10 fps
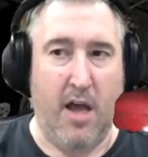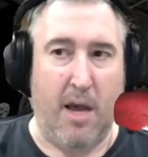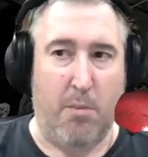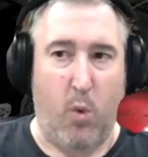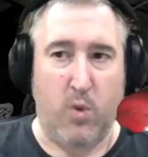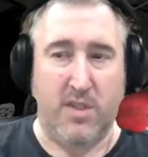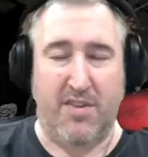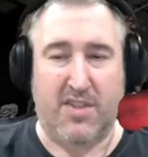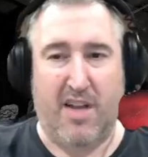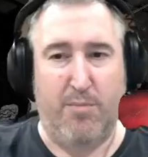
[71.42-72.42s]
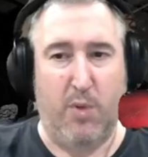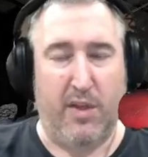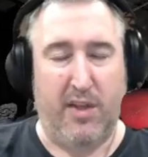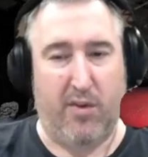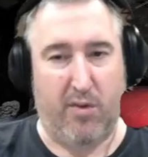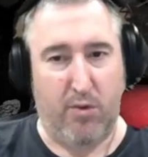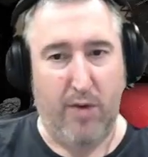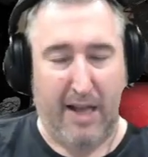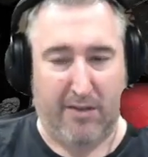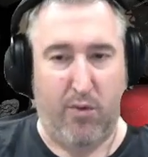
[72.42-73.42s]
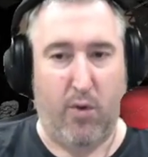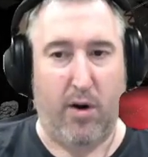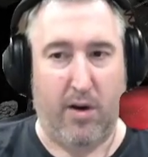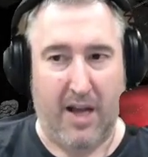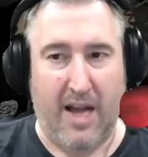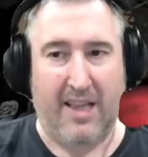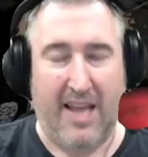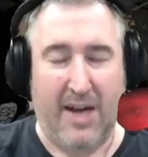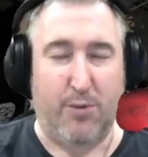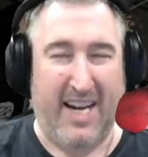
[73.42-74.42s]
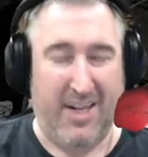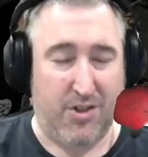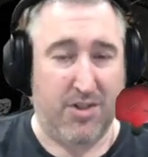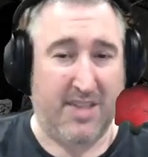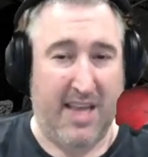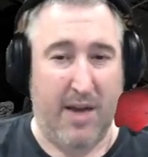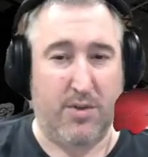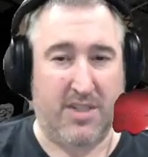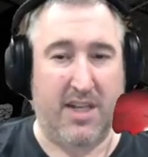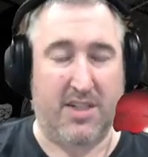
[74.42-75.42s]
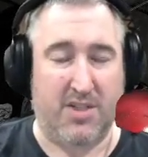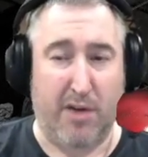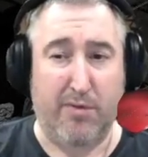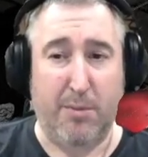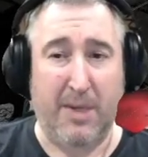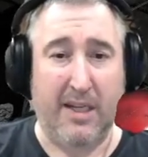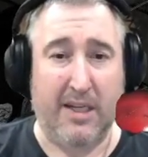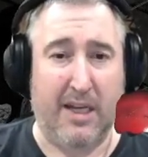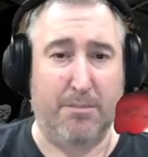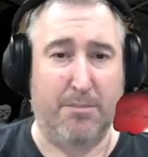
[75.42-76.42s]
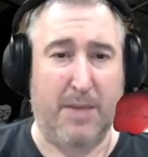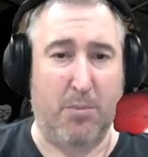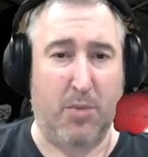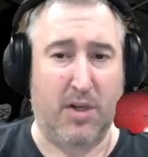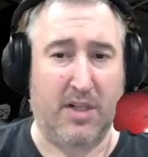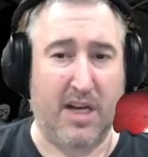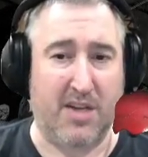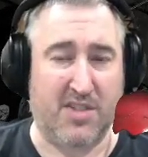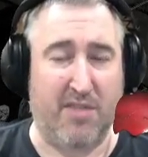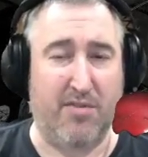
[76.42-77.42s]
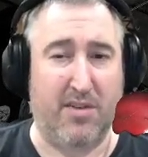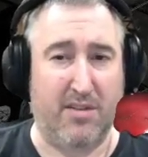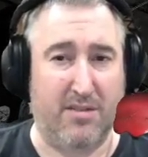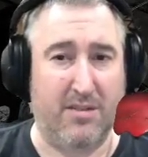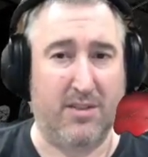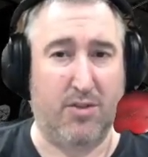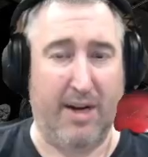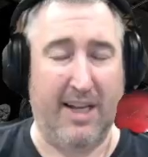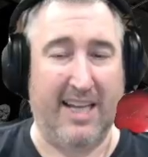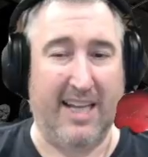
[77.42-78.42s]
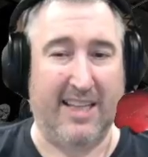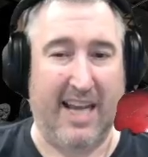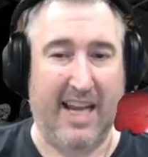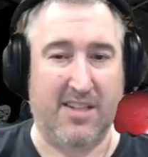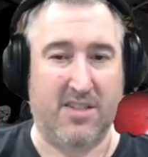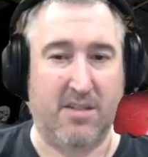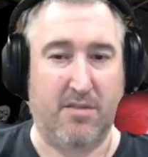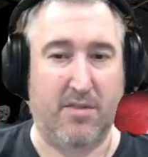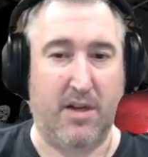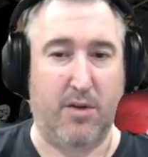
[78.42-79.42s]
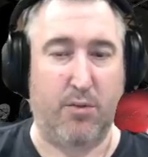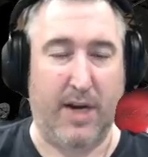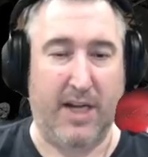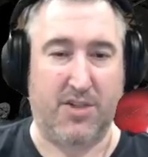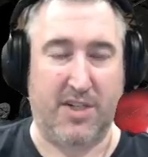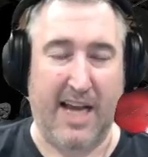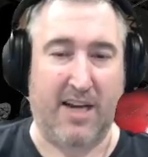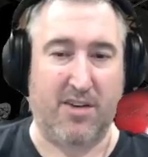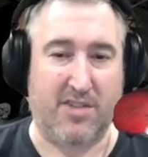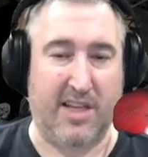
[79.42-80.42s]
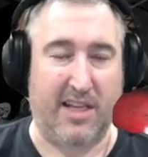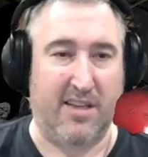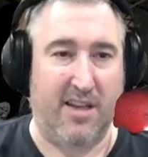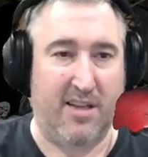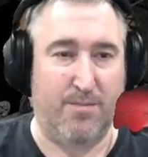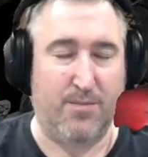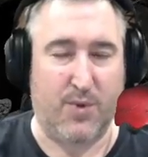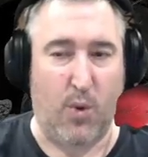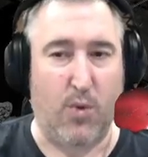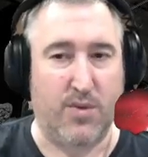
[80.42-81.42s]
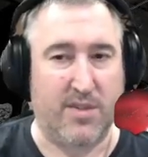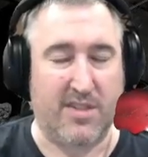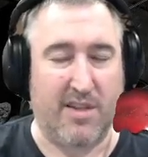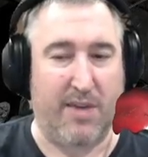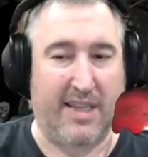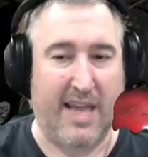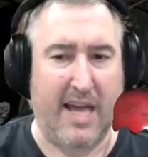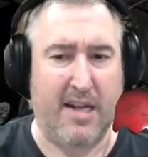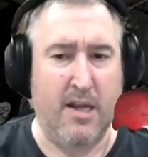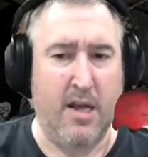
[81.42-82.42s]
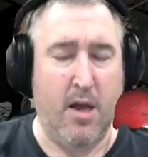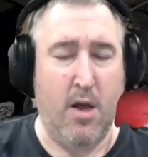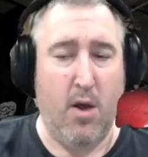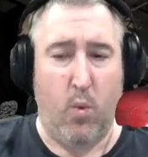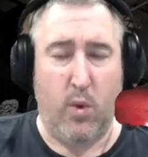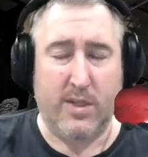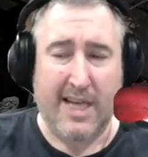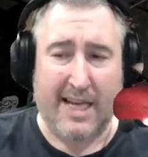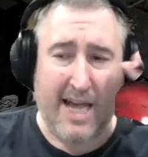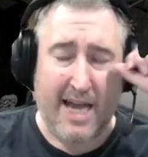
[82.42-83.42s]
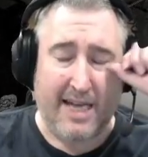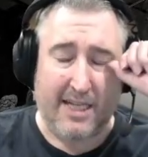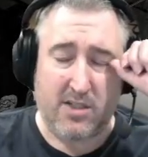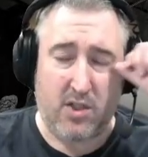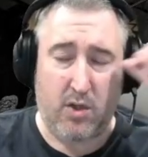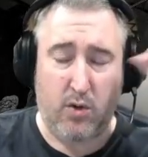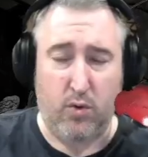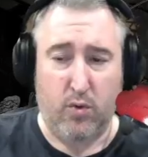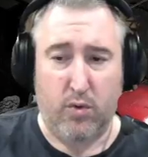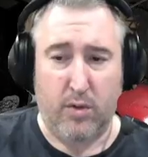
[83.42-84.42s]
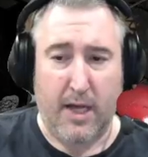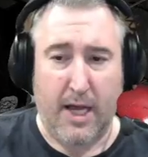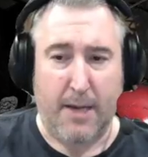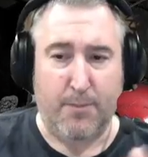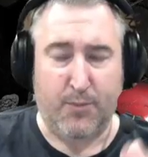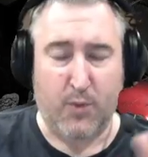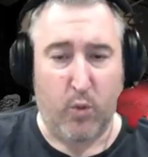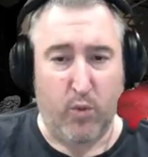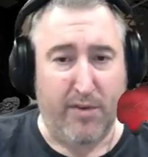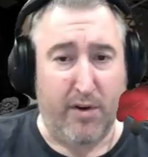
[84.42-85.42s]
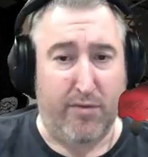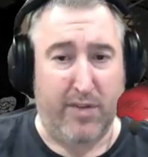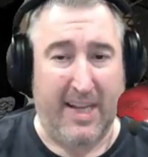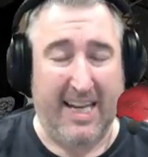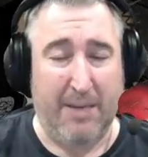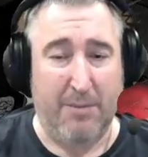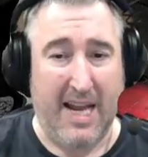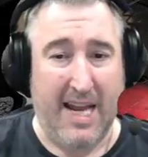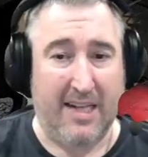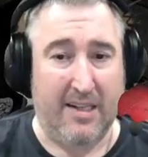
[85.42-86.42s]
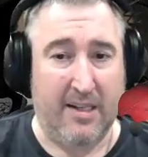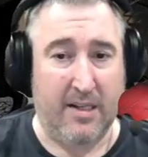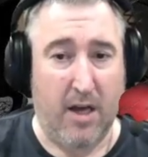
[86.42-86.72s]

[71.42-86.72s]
Most of the stuff building through Act 4, a lot of rangers, that was tough for me. My merc suffered greatly at the hands of ranged attackers like the souls and stuff like that. Once I got into River of Flame and